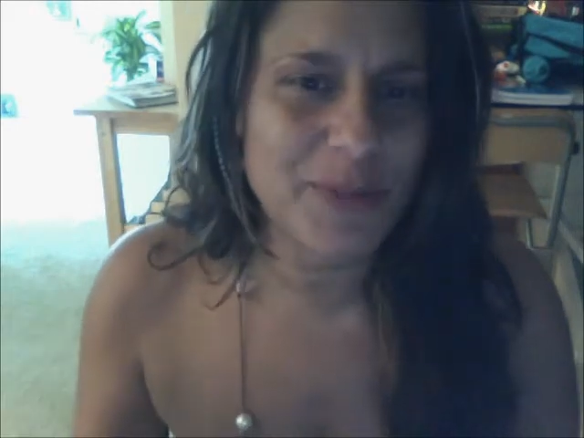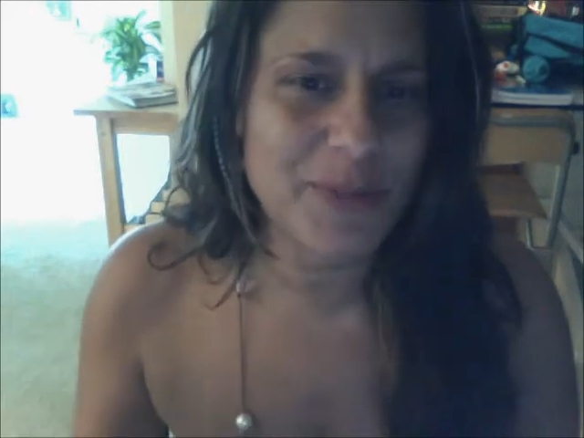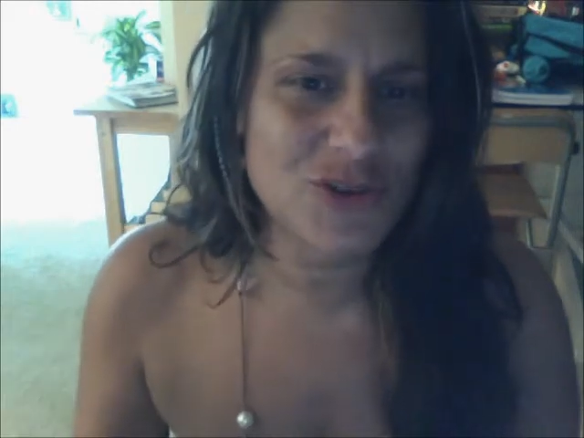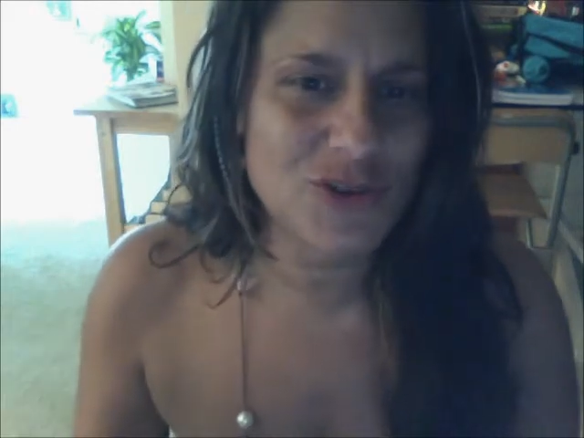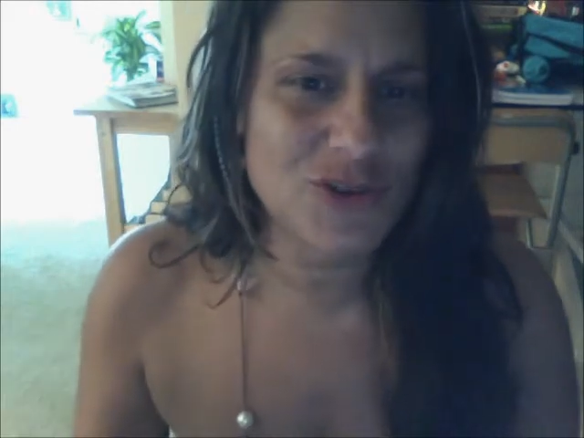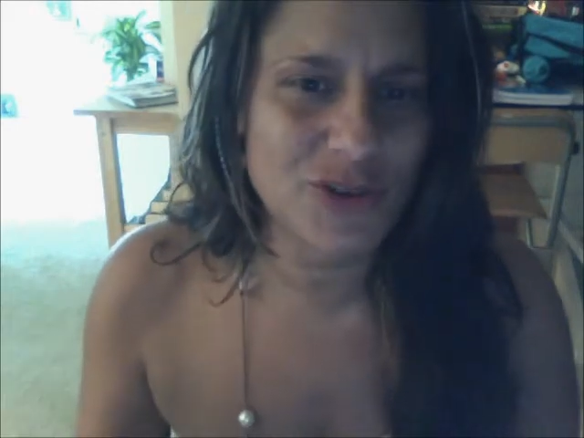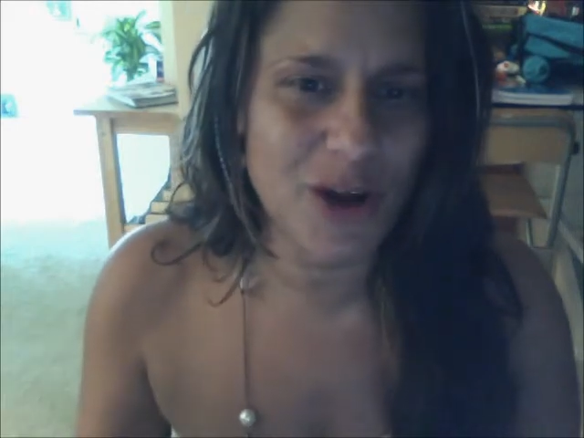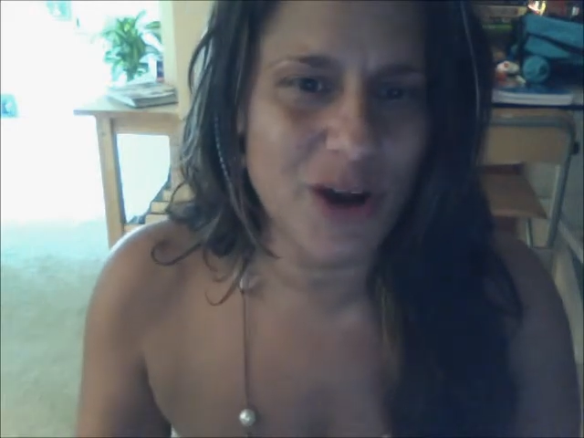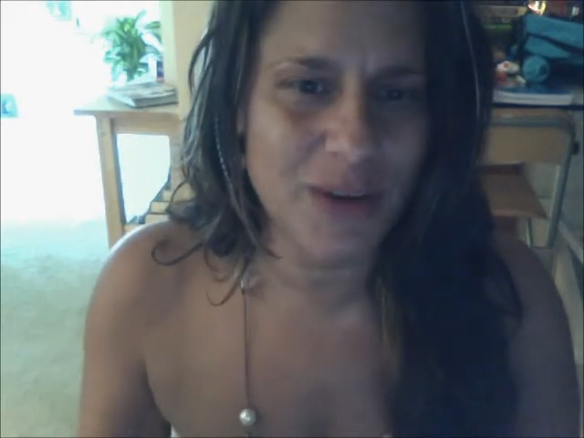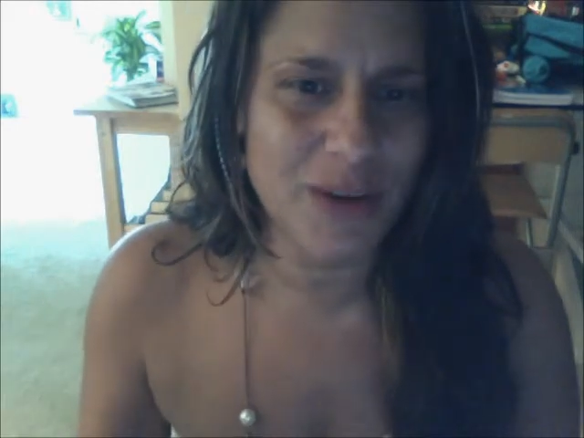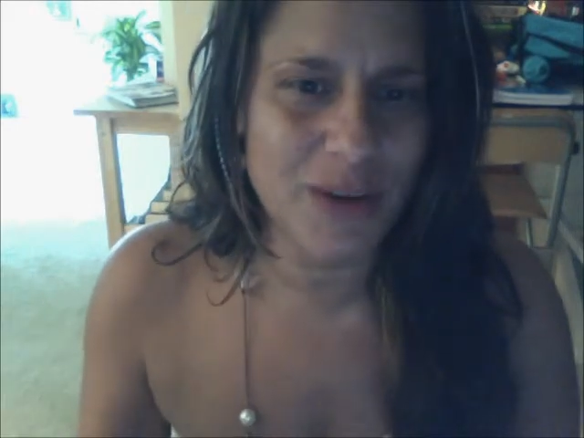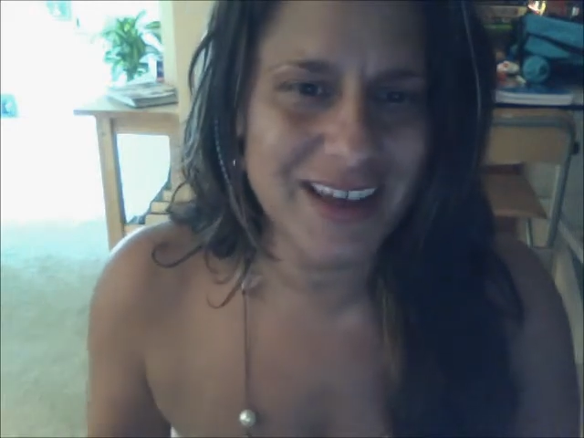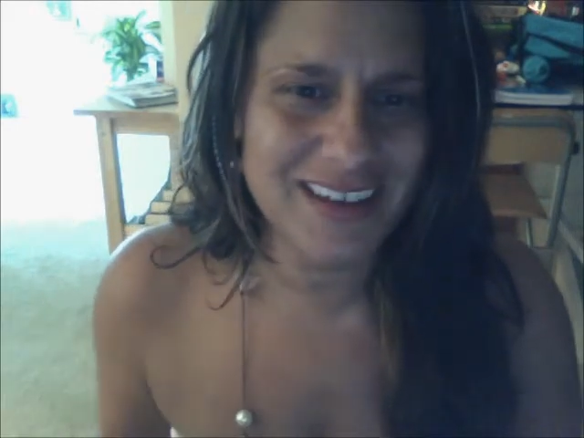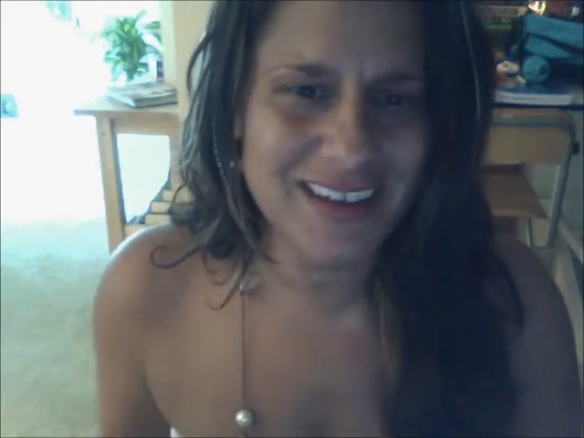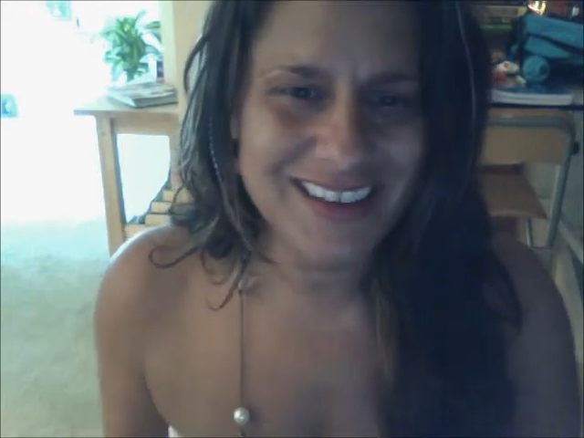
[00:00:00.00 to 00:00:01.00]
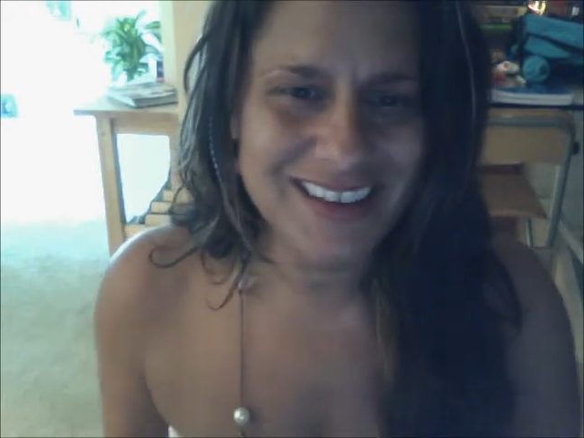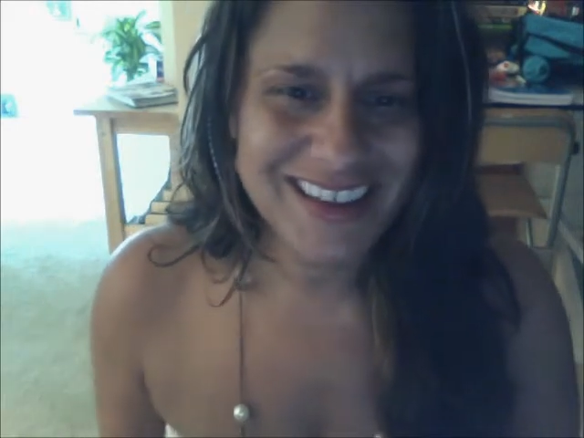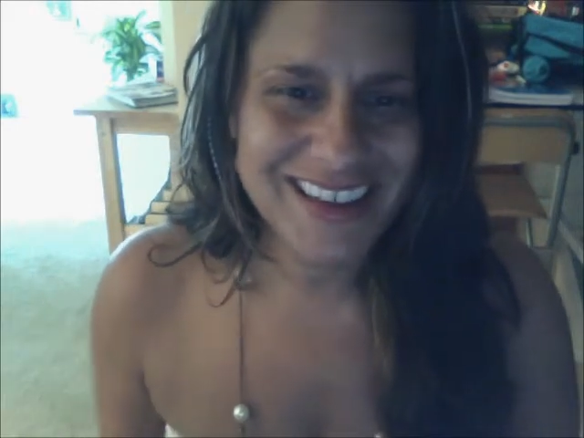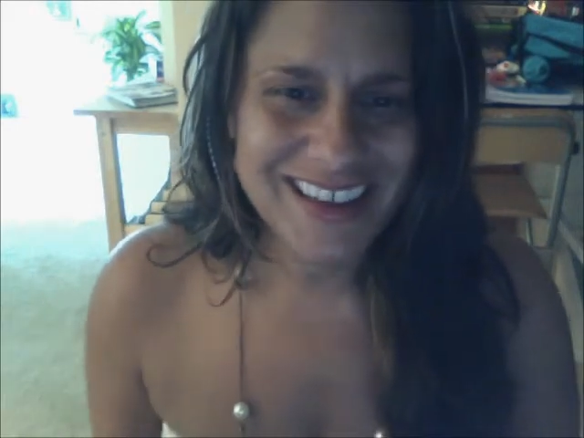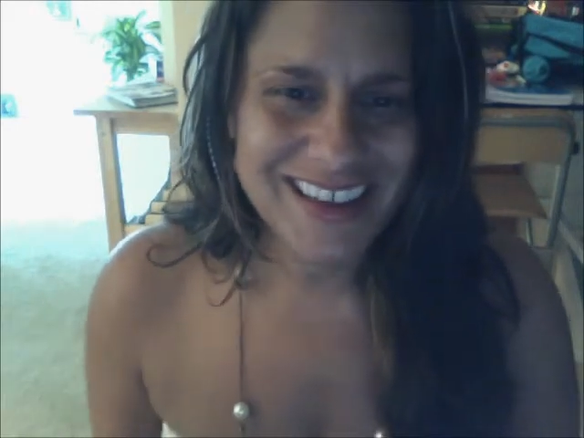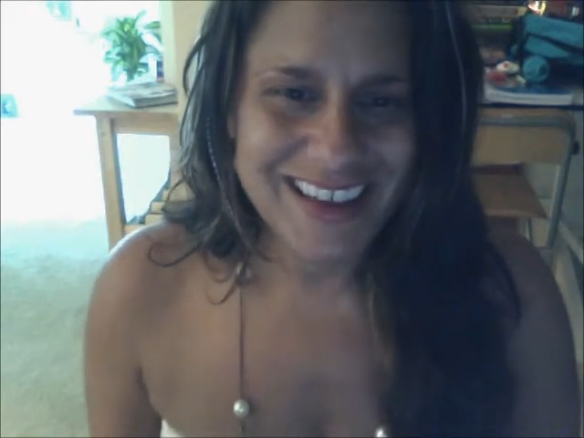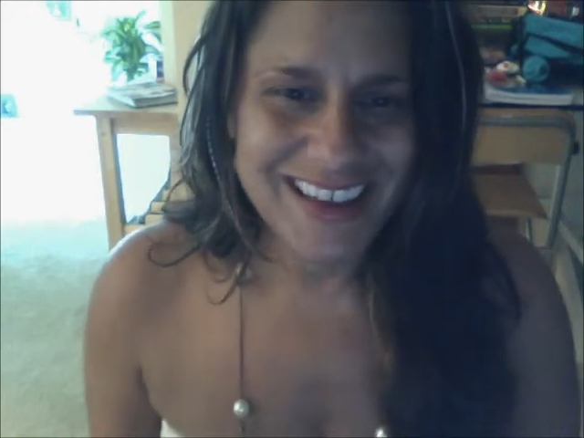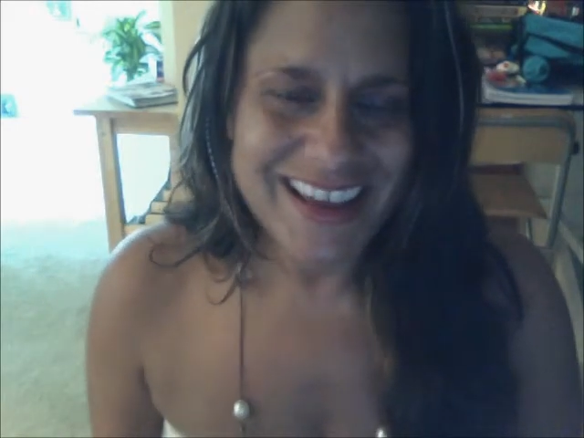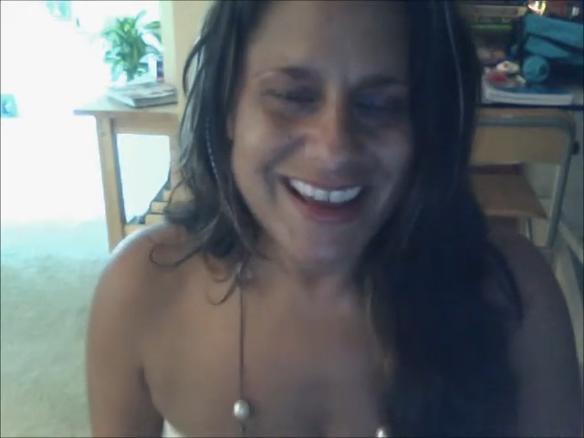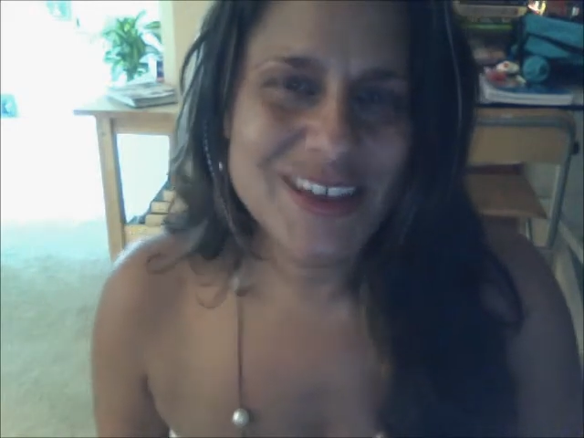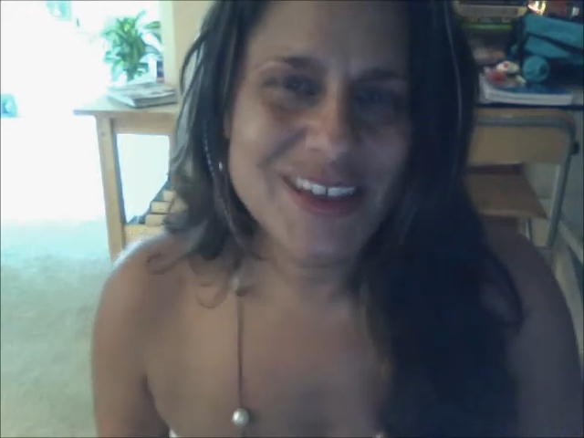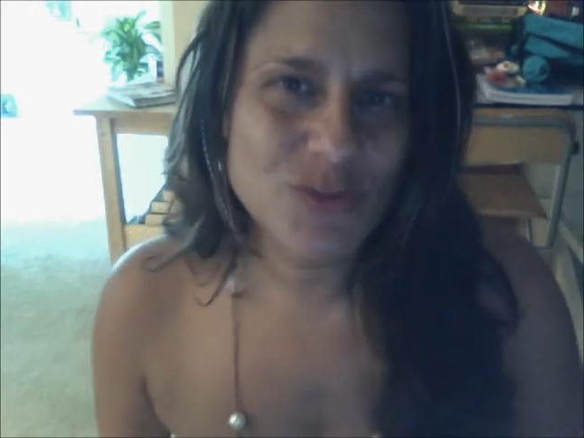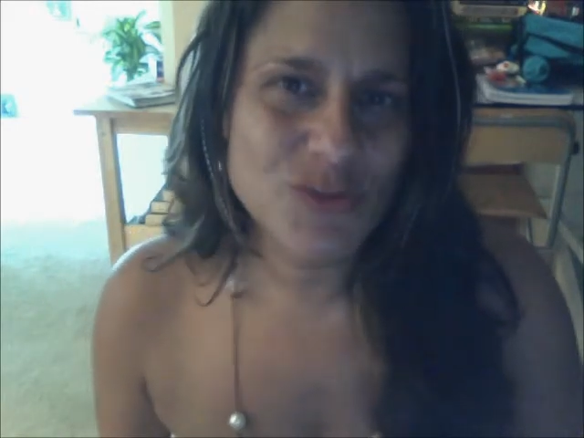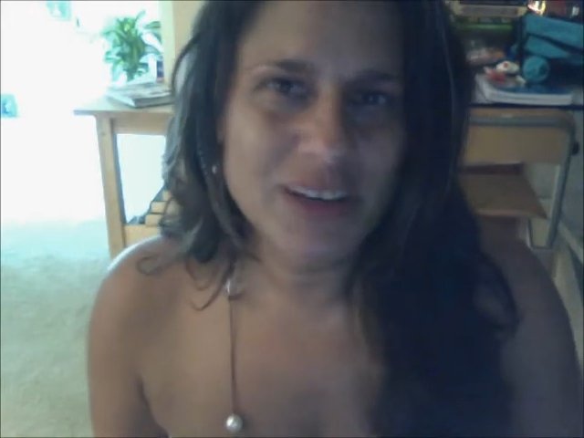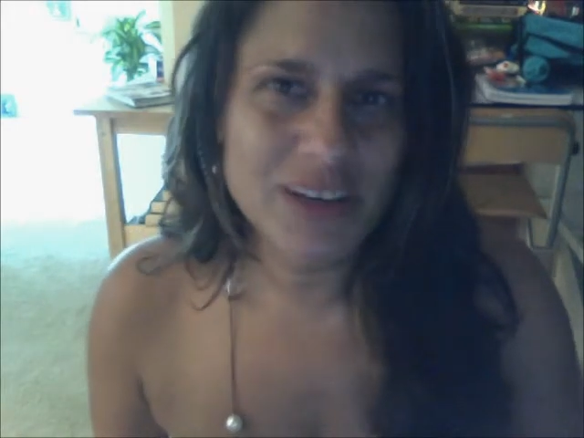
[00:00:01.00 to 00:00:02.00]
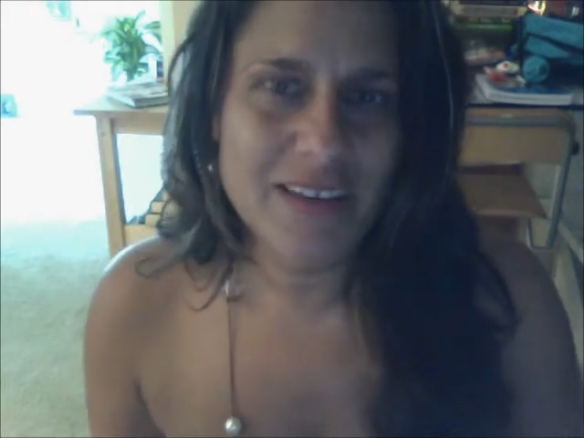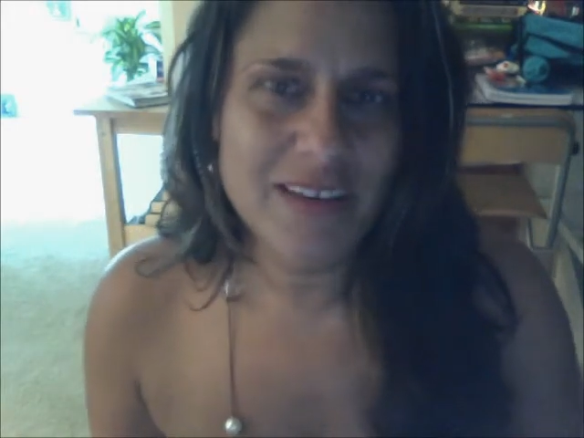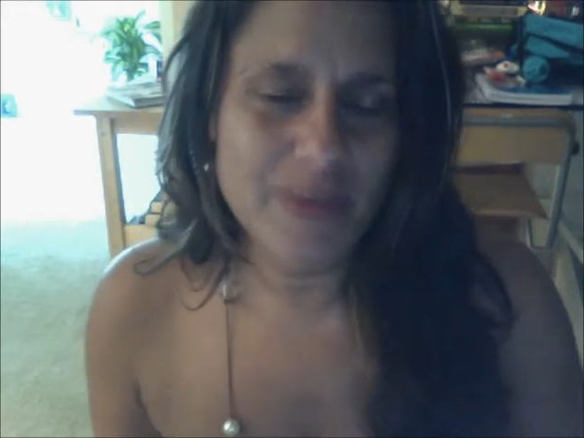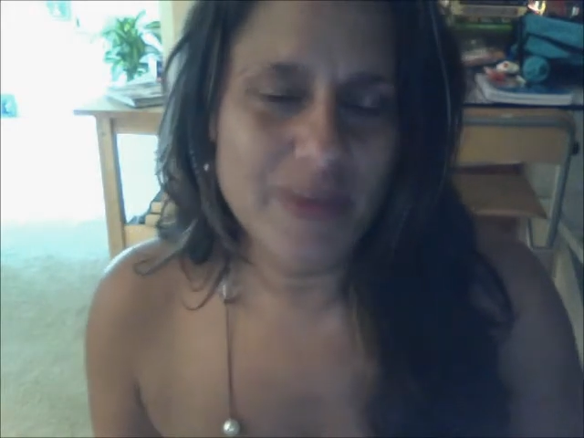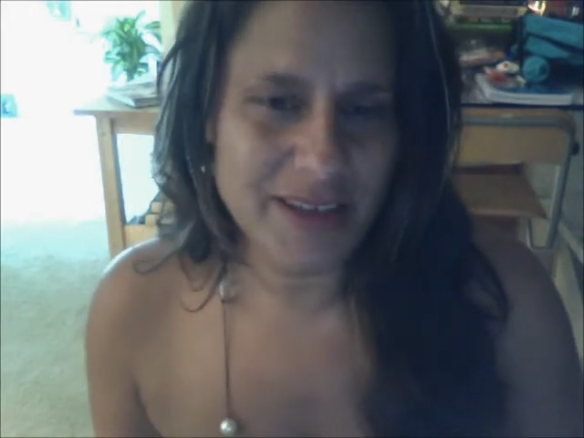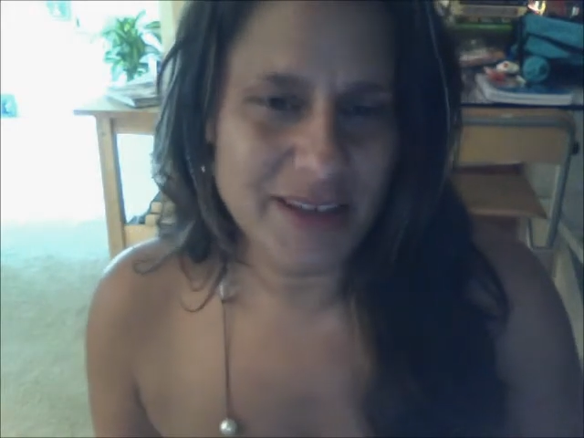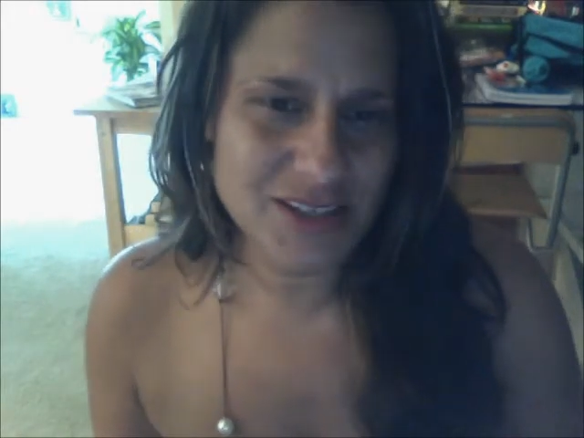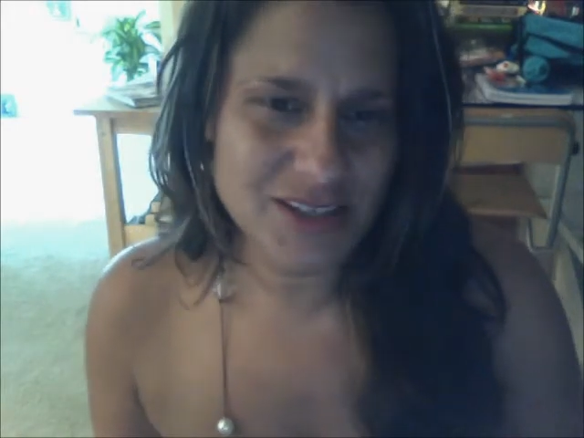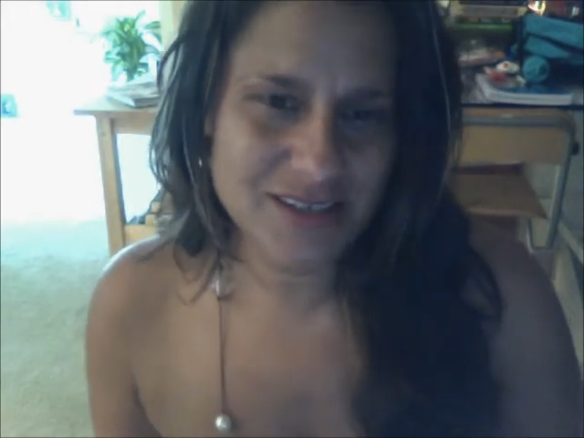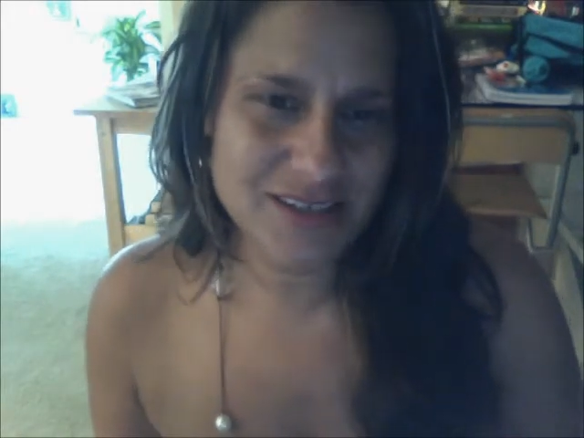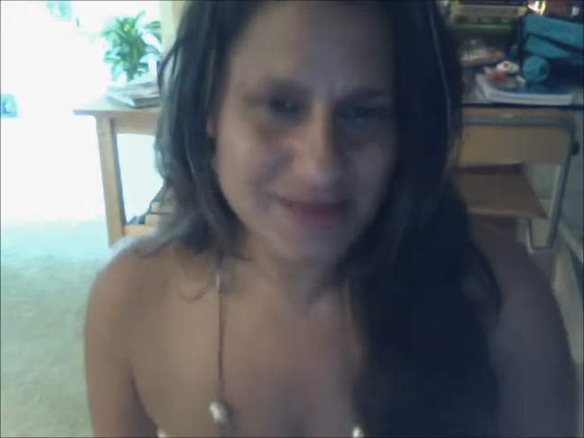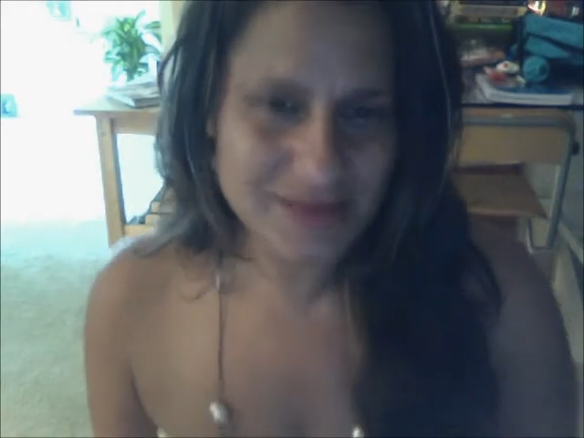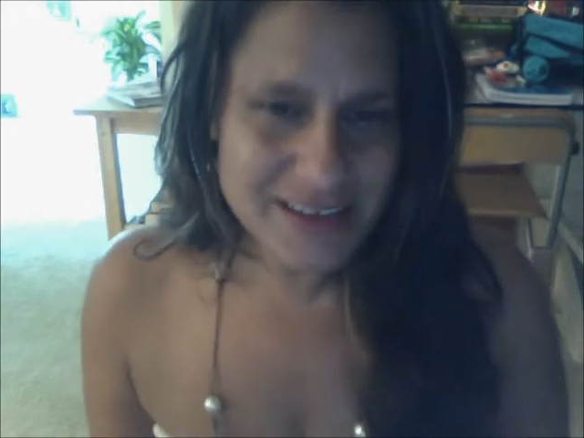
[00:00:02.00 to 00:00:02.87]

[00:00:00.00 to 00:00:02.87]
as you're going is really the best.